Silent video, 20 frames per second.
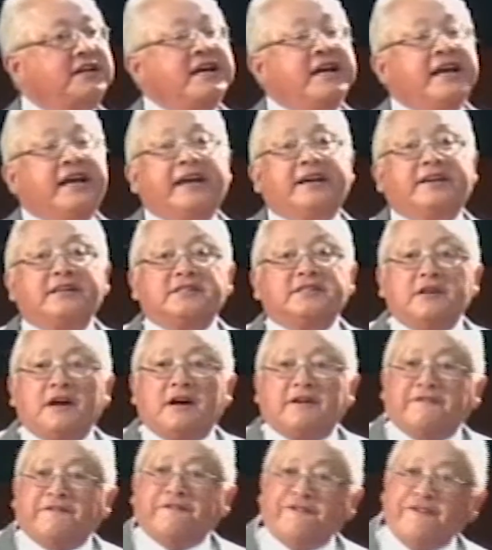it is
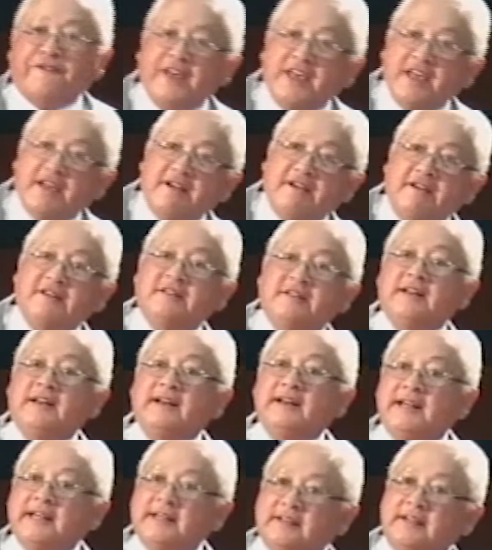not fair to
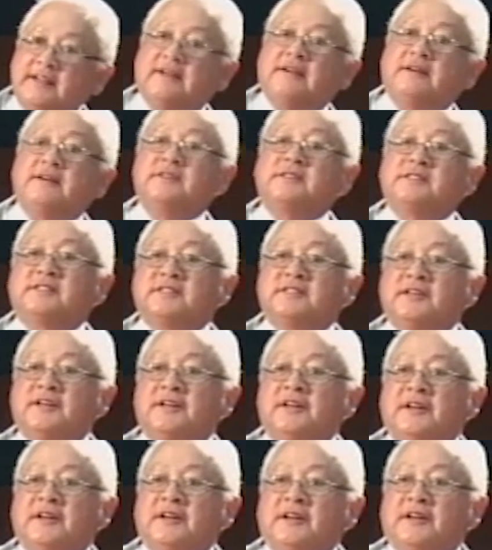litigants
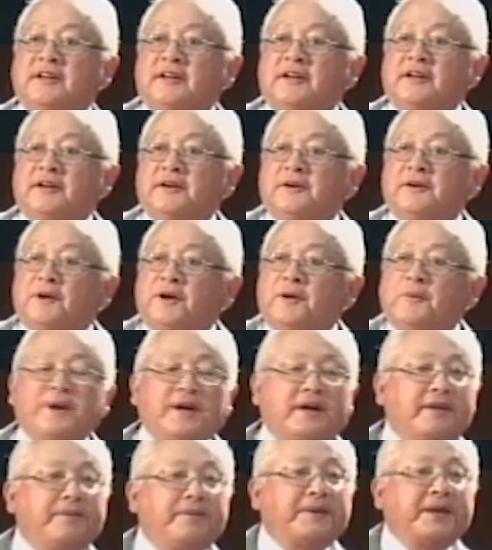
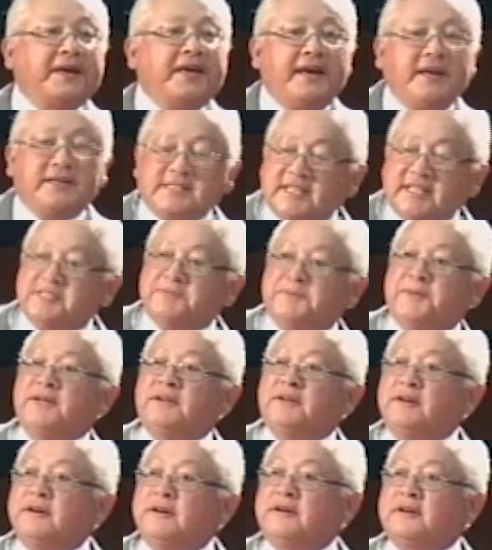where the case has been
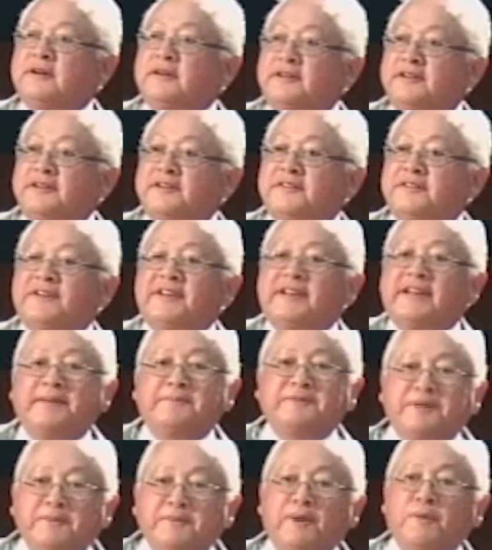heard for them
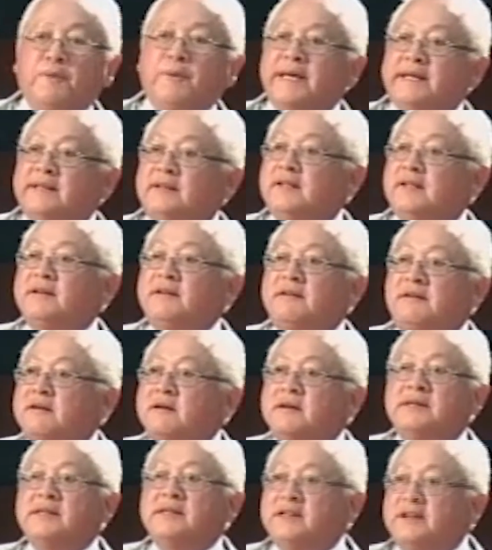to be waiting
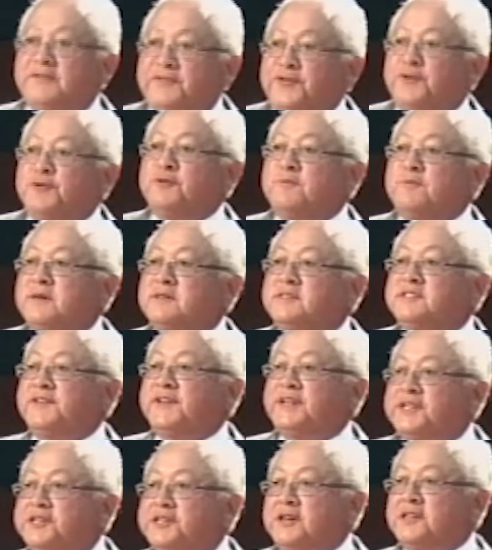longer than a few months for
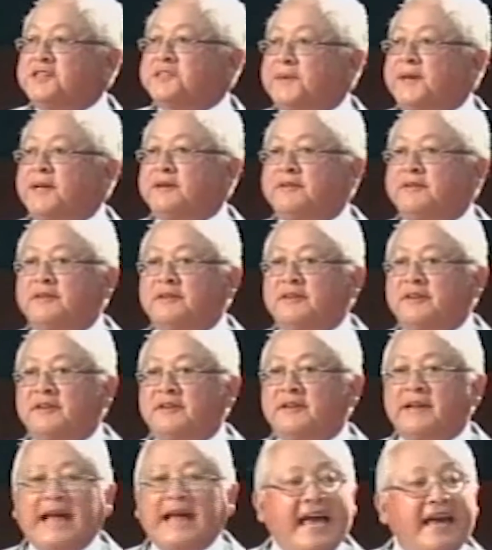the judgment.
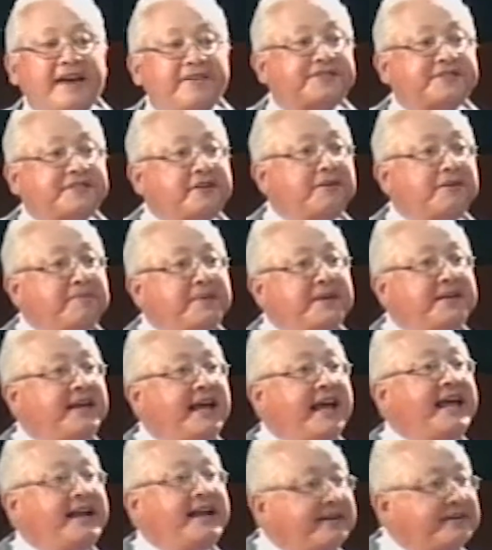Lives are being
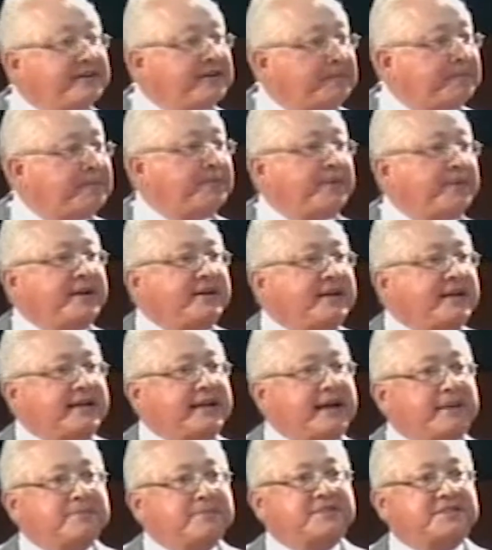held up when that
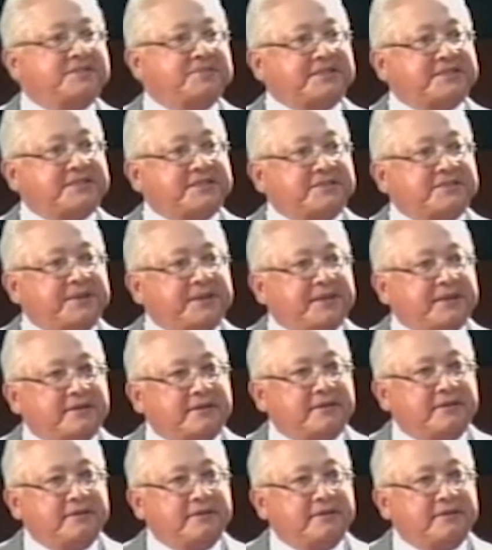happens, Mr. Speaker.